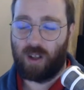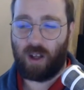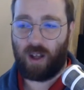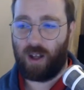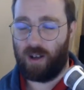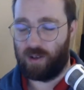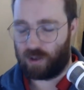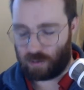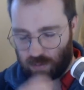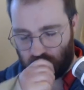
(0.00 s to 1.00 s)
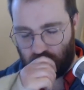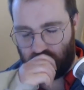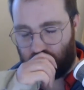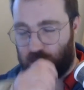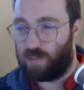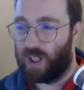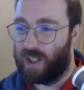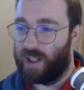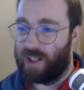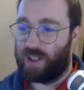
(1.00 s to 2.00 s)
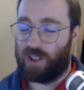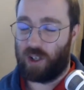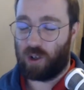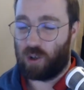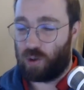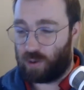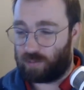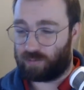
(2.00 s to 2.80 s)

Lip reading: And so,